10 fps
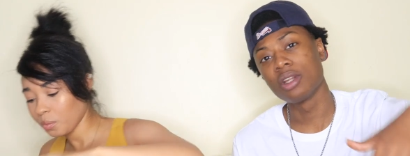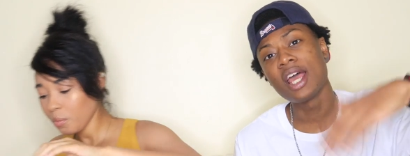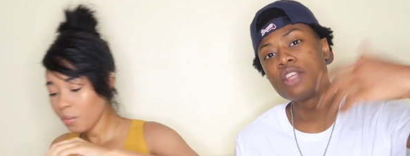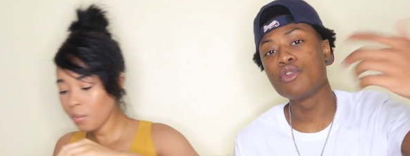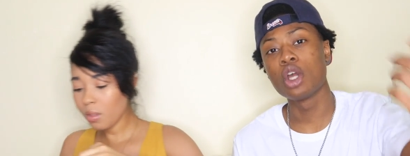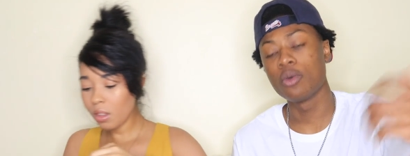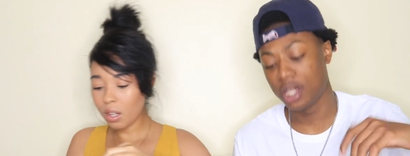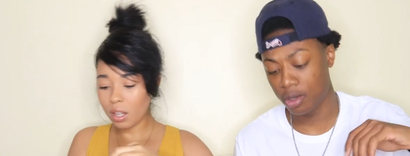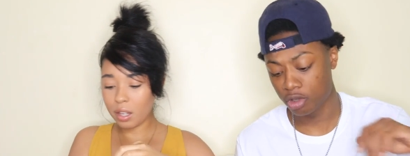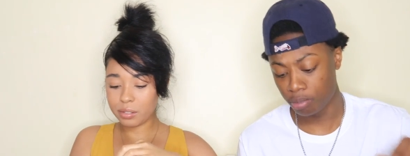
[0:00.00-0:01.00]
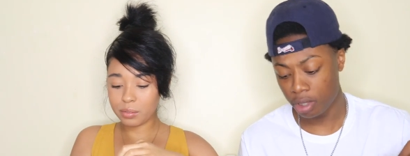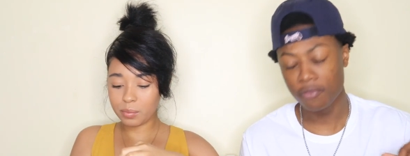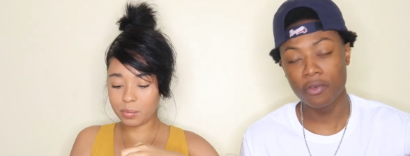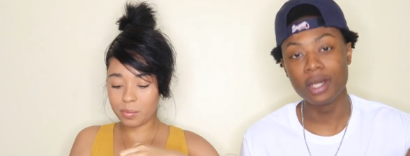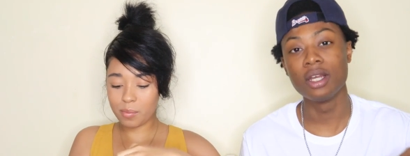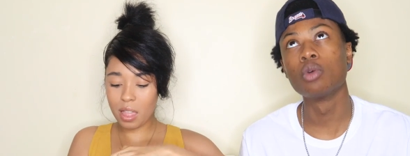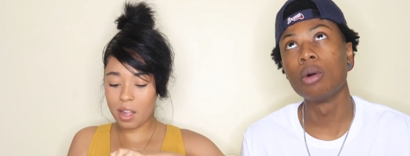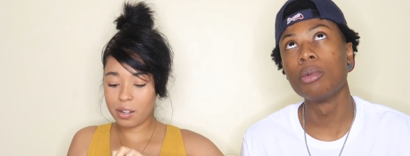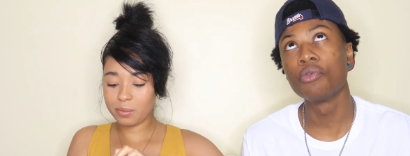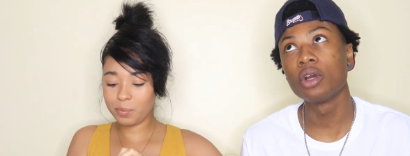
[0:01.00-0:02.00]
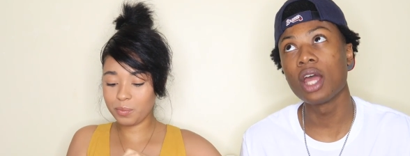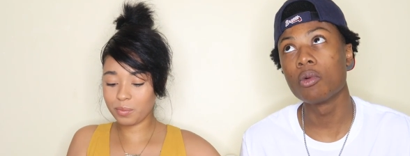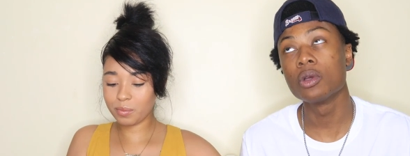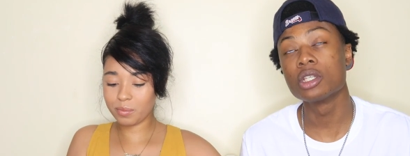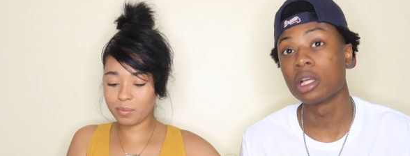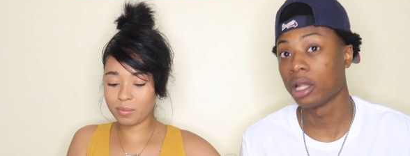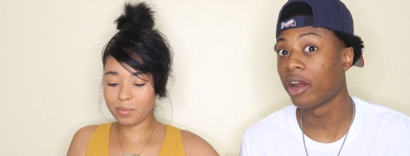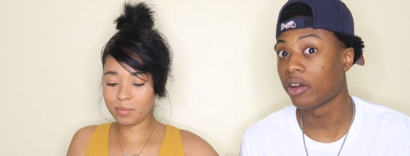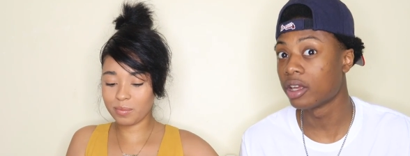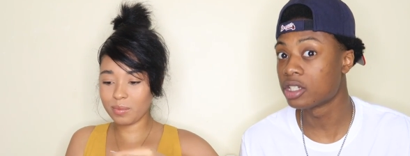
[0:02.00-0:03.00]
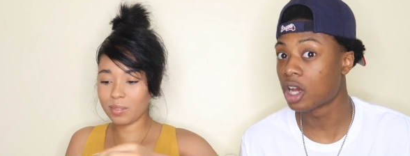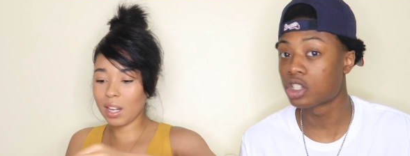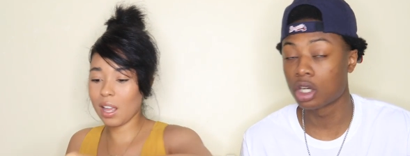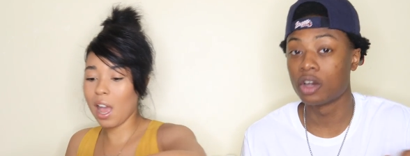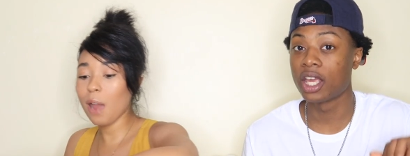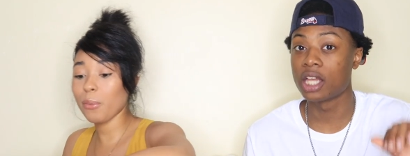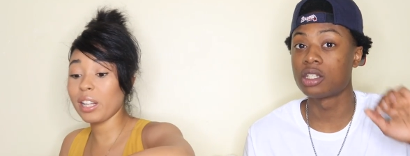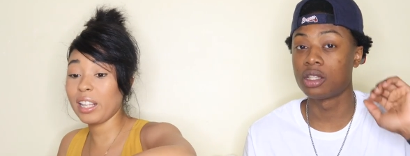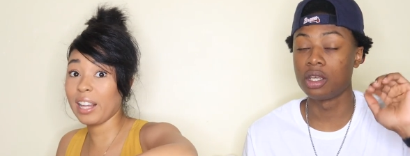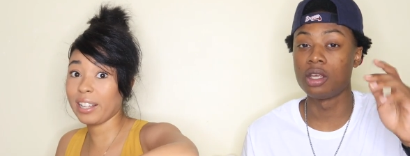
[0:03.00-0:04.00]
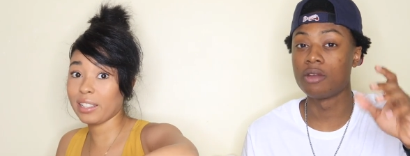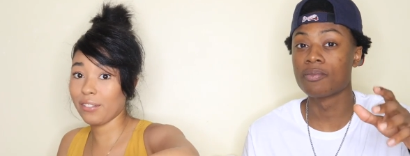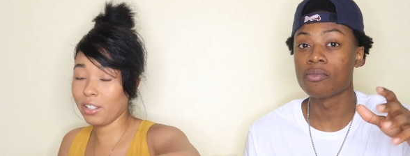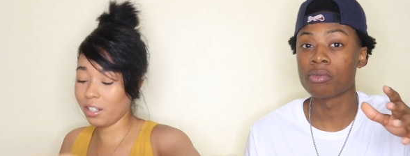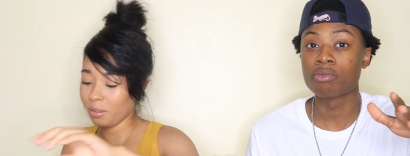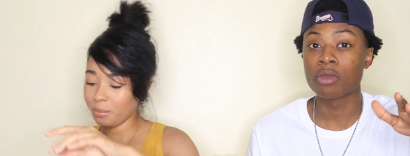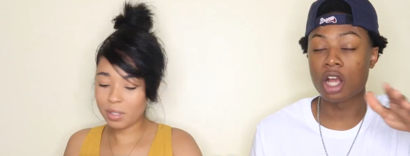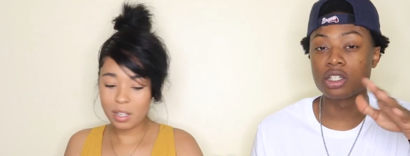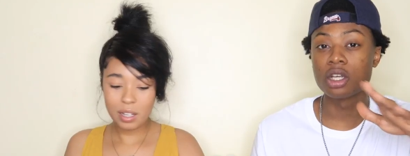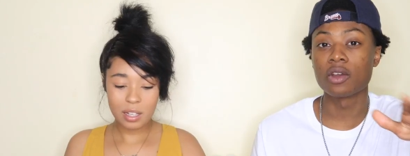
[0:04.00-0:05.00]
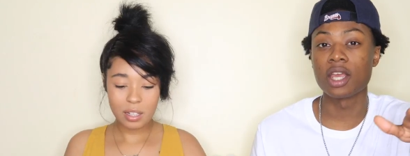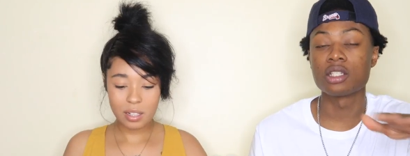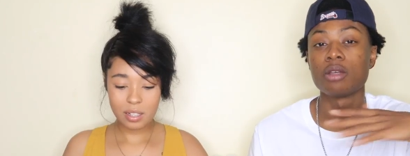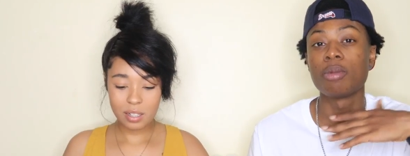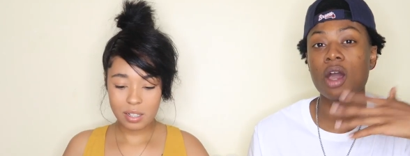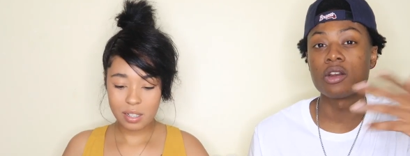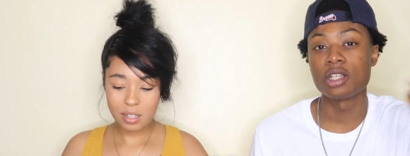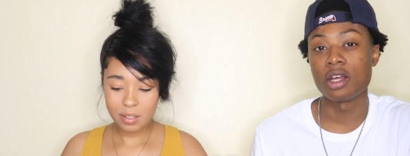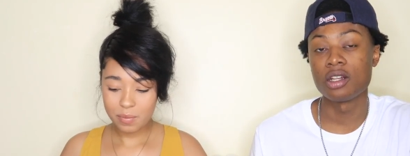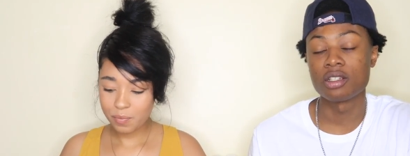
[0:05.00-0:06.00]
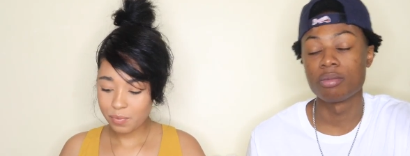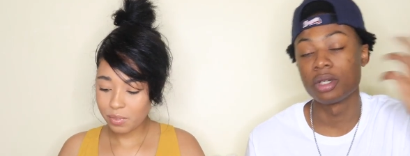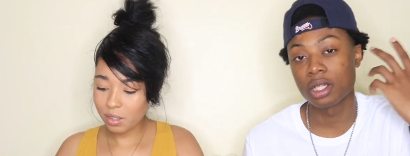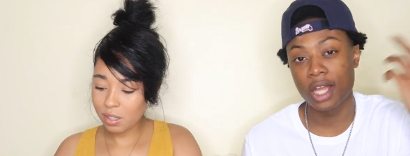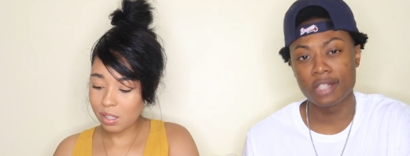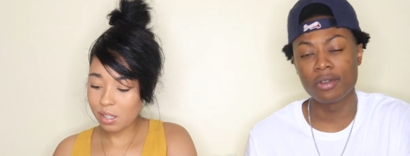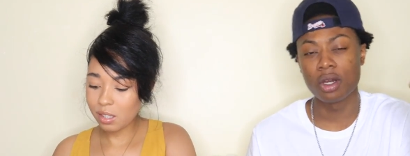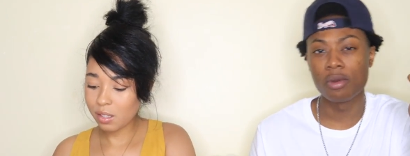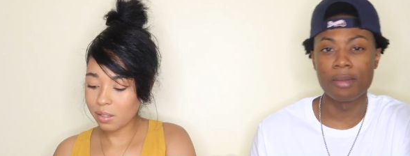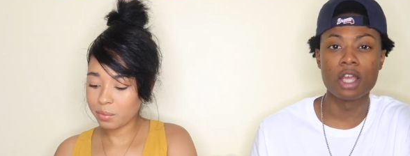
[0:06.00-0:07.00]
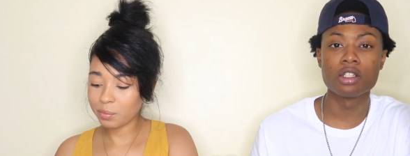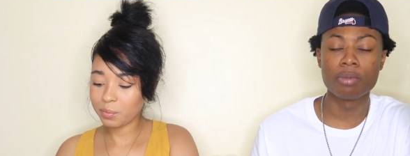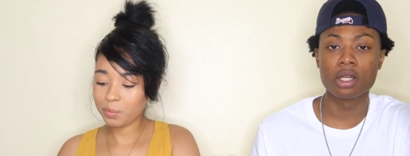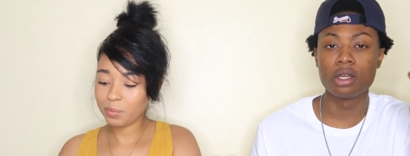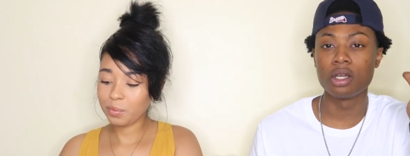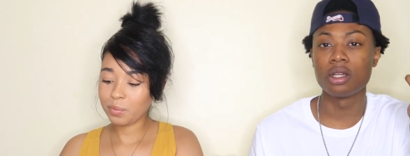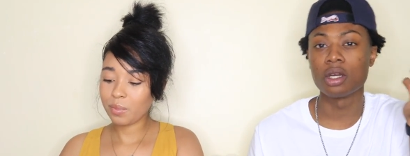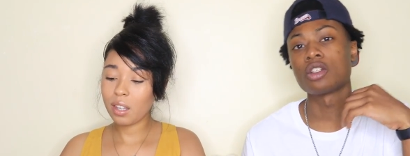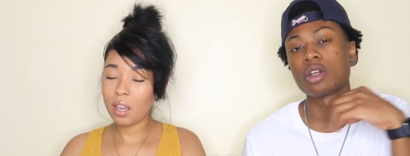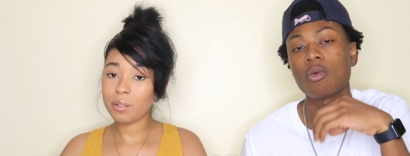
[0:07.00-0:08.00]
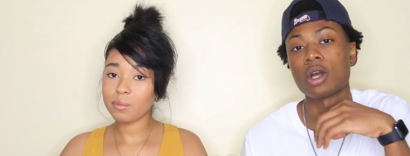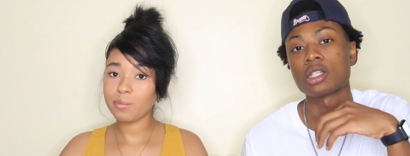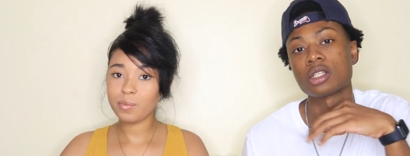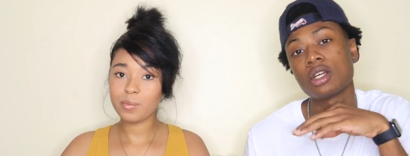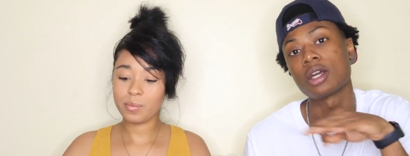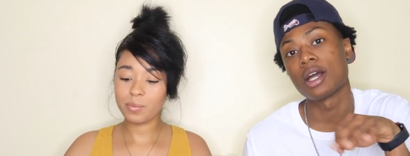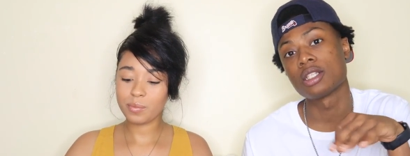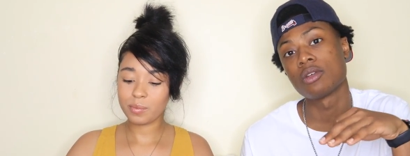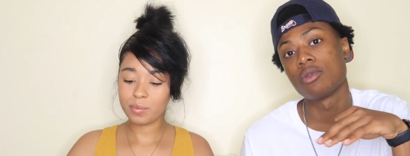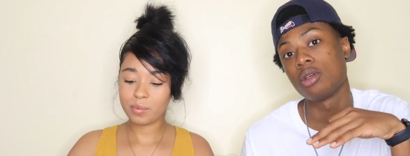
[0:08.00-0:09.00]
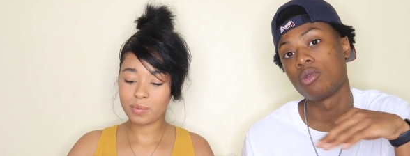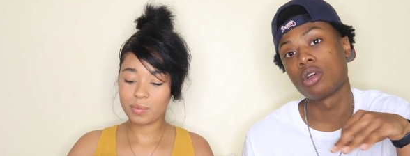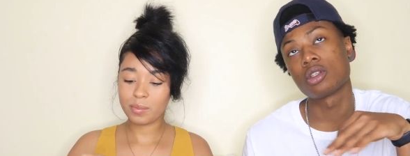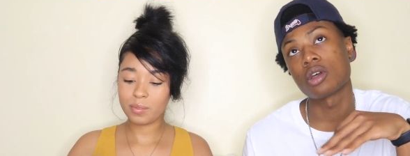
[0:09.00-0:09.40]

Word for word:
Speaker 1: The last video we did was pretty funny. The one before that was hilarious. Y'all should go catch I really the, that video. Y'all should go catch the powder challenge, but the last video we made is pretty good. Y'all should yeah. go watch. this good content we were